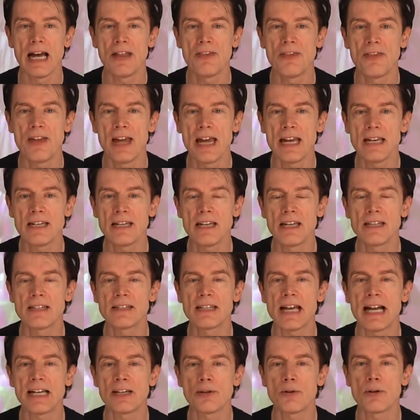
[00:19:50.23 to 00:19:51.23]
And then
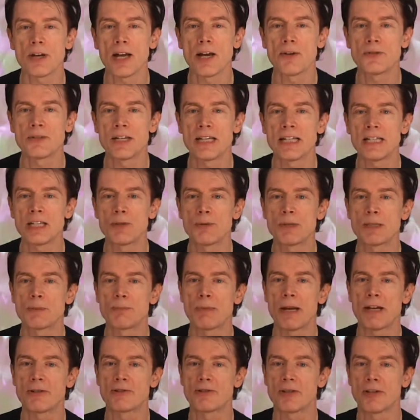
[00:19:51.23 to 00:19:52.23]
Daniel goes into his
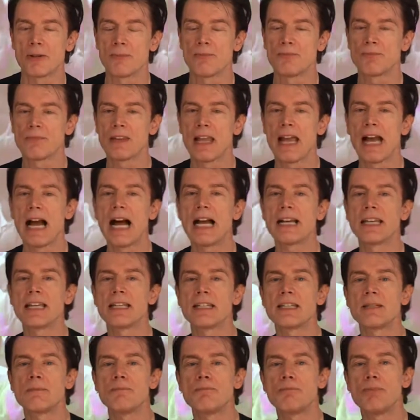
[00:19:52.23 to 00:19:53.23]
bedroom and he
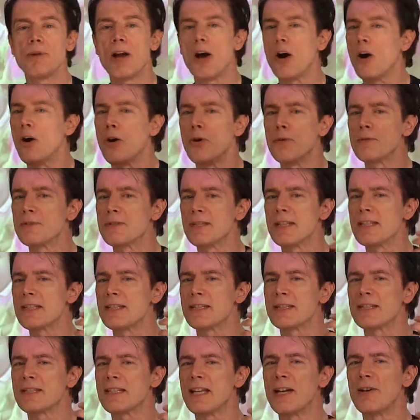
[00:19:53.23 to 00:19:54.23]
holds this
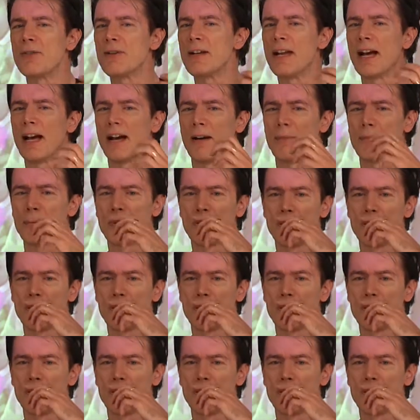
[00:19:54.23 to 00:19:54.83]
stone up.